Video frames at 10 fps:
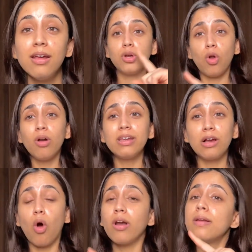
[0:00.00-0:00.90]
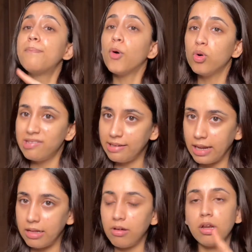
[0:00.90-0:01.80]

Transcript: You cannot record and post it anywhere,